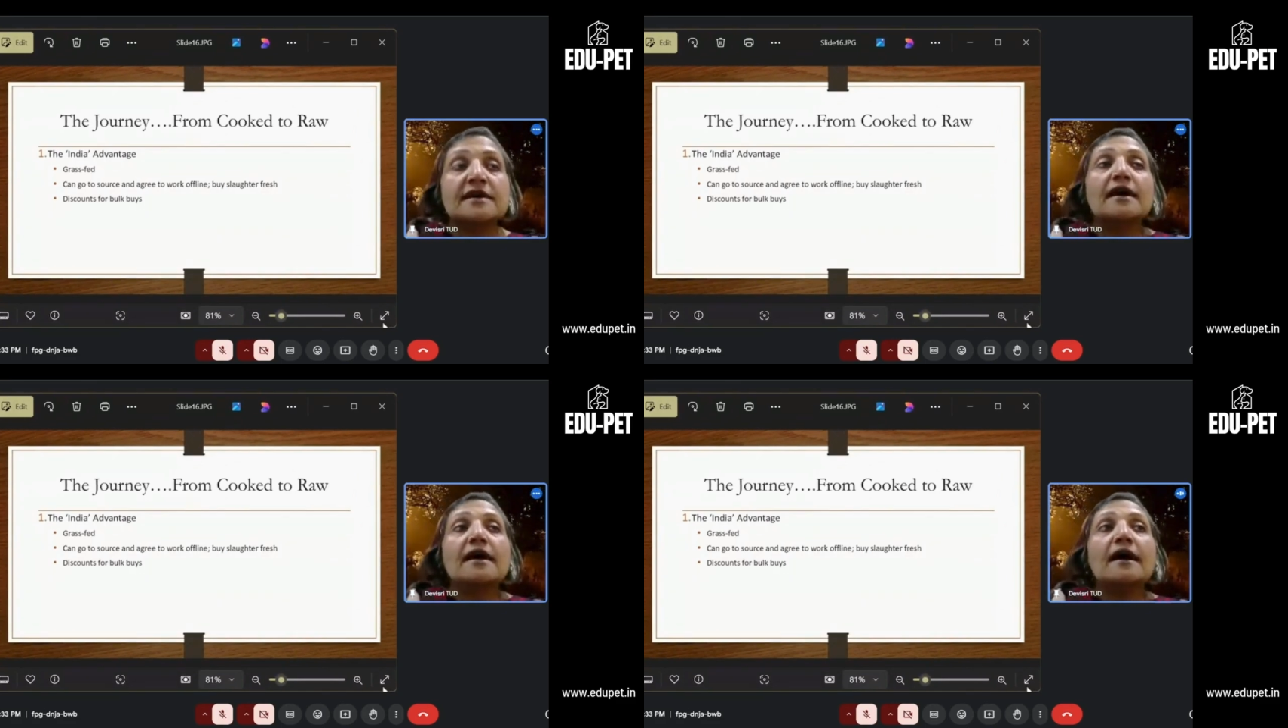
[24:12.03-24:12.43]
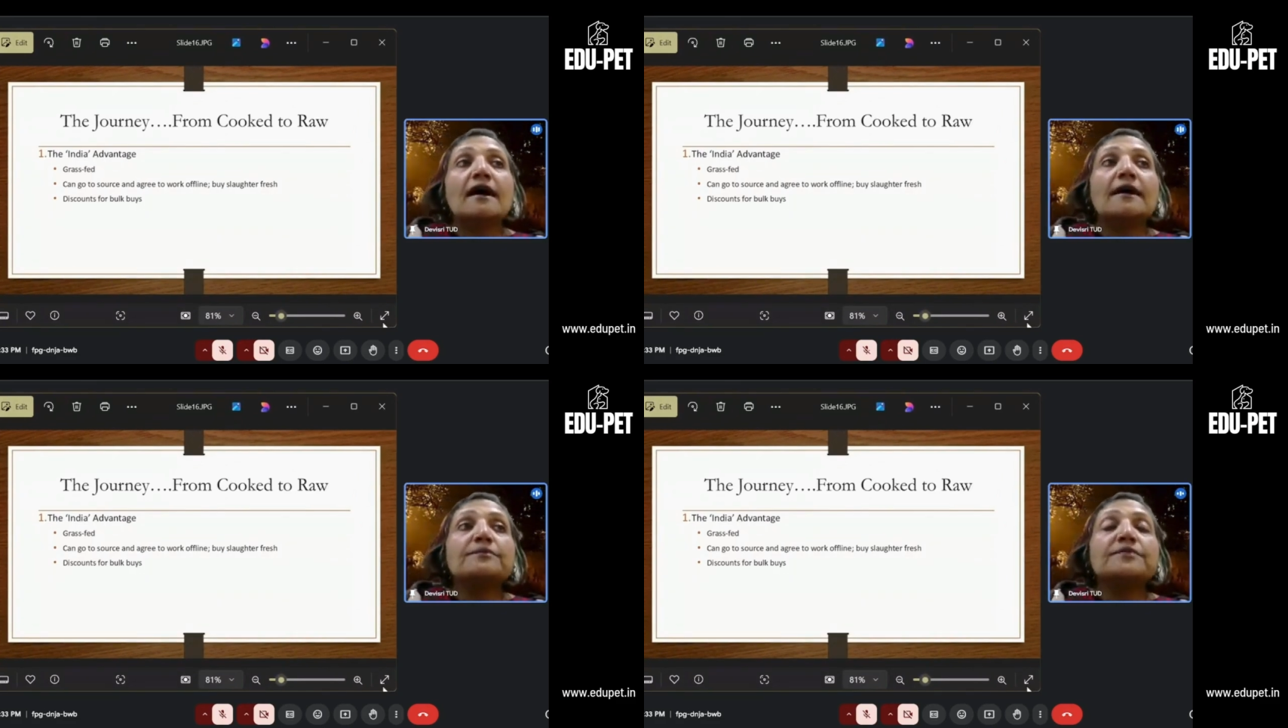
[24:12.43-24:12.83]

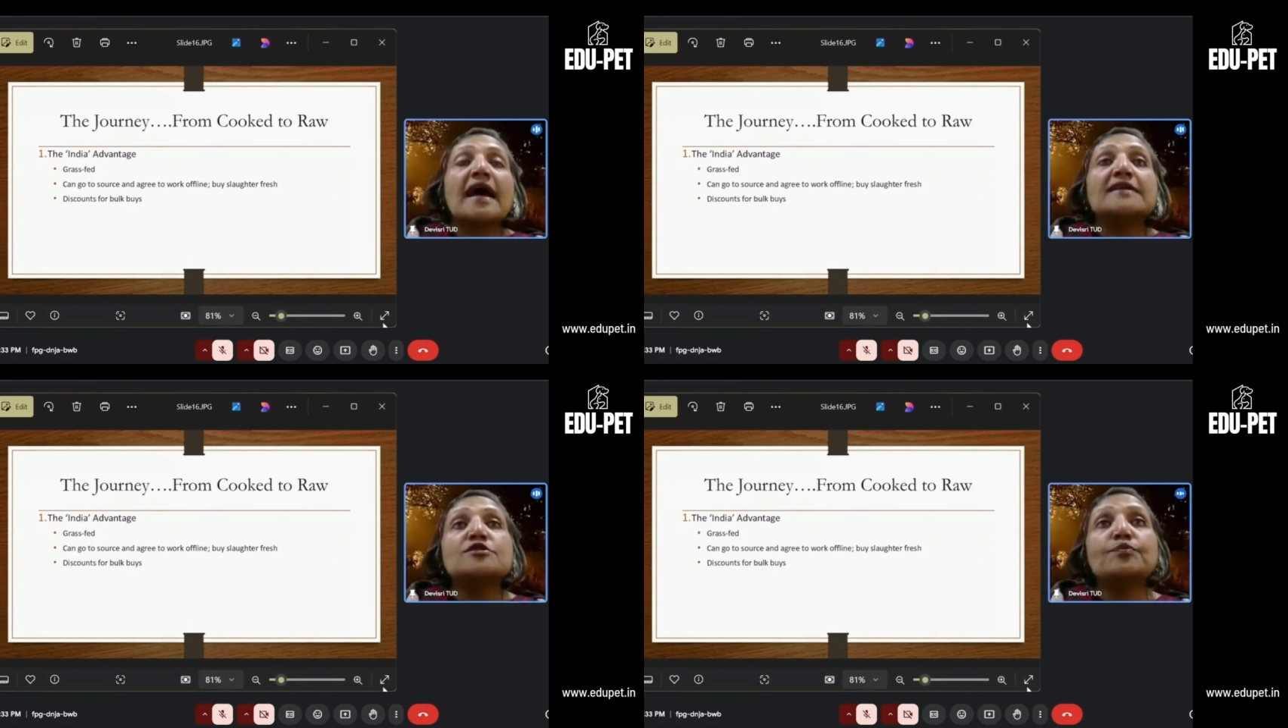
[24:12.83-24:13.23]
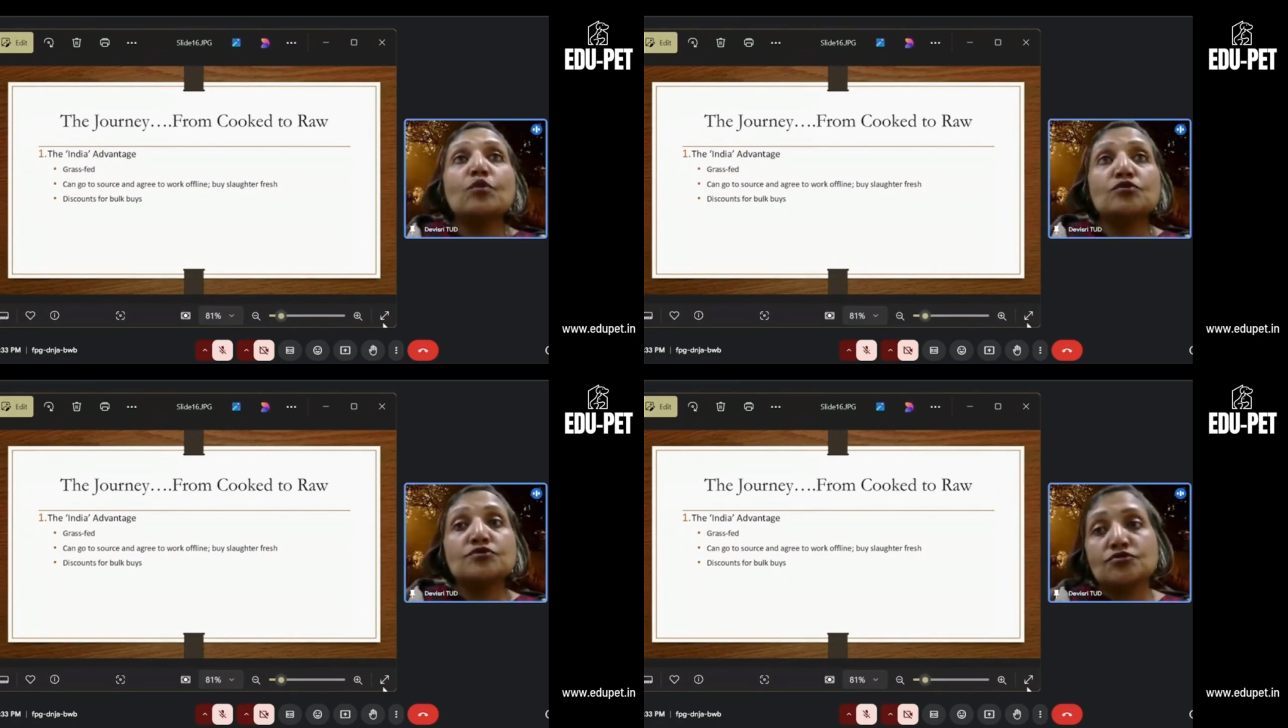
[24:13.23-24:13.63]
as
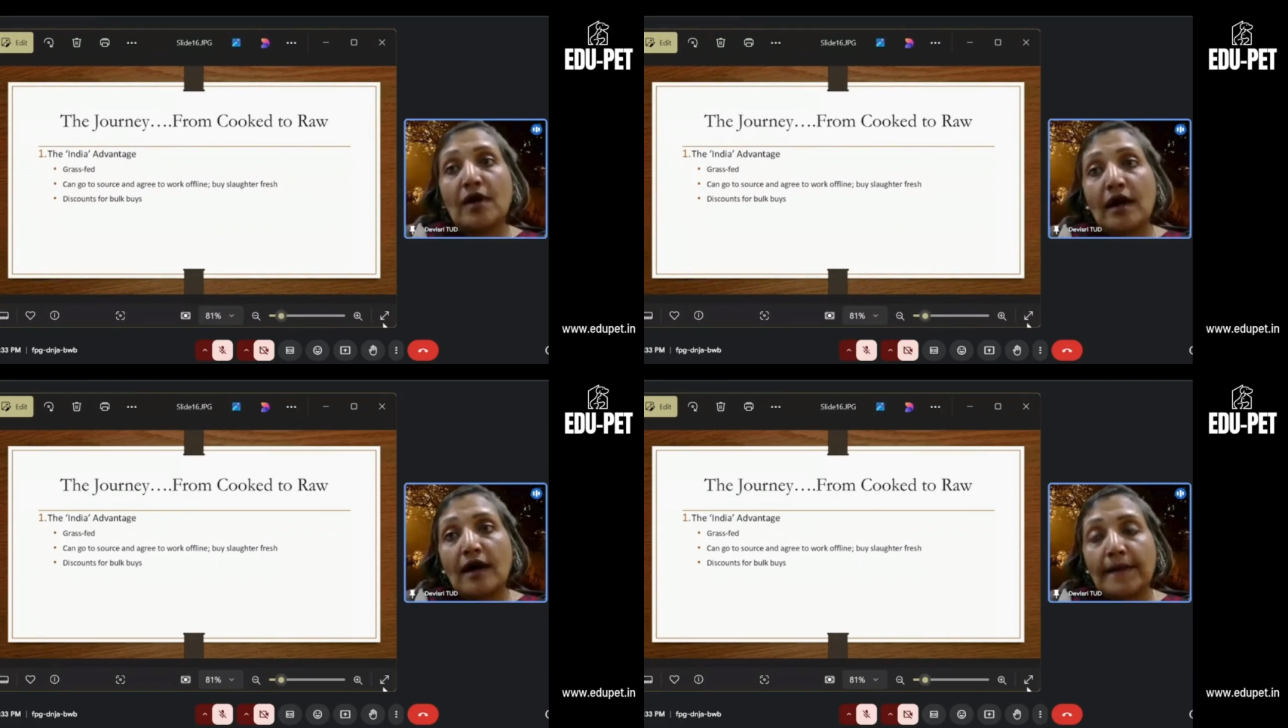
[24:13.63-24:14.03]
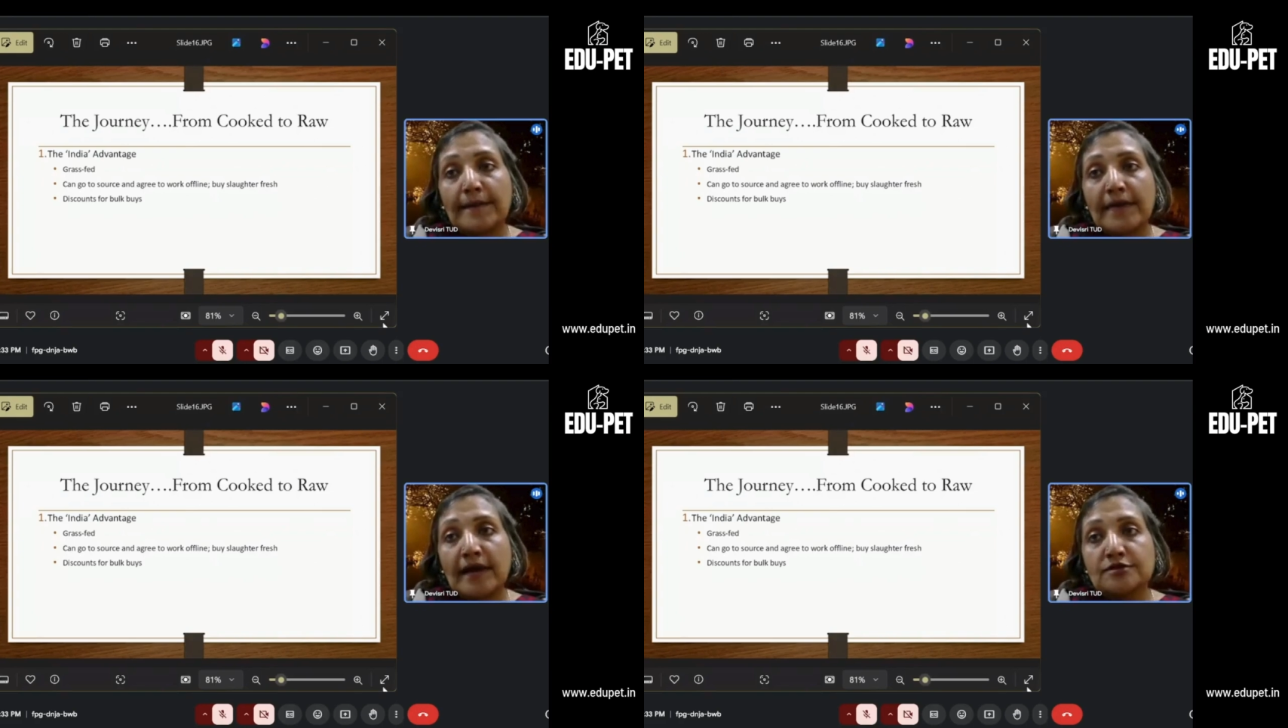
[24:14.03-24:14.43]
opposed
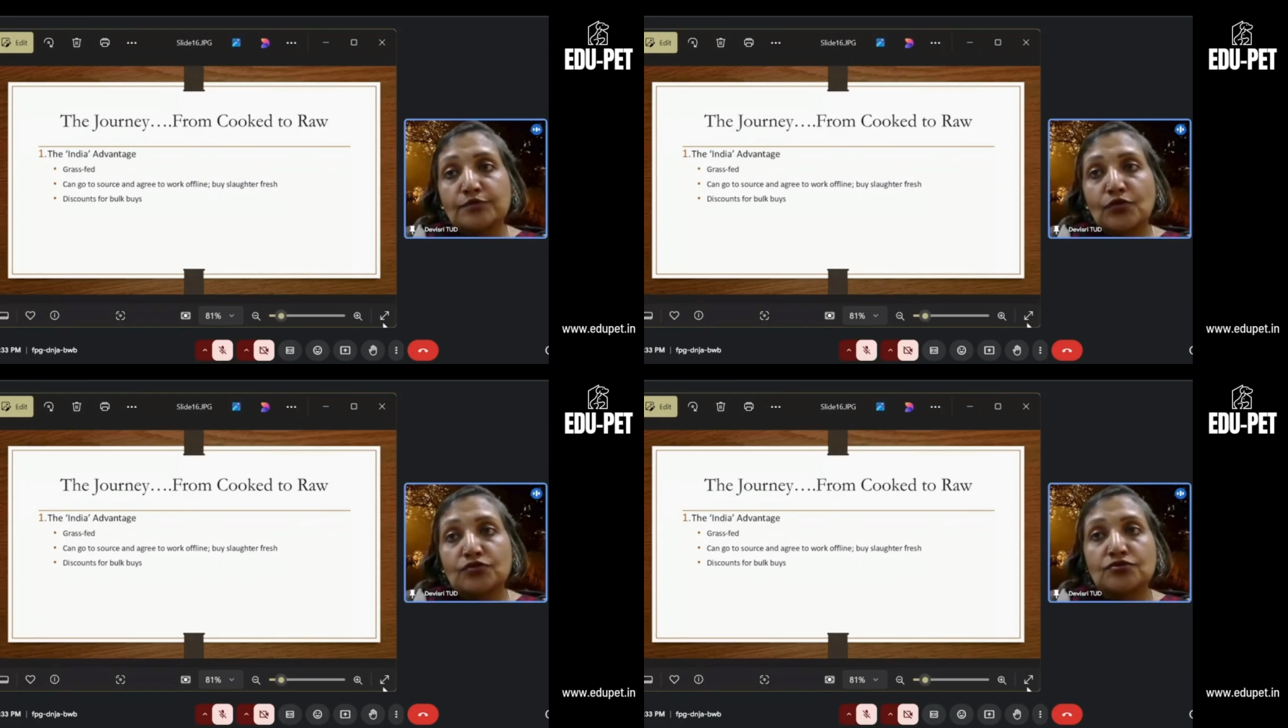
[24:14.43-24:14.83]
to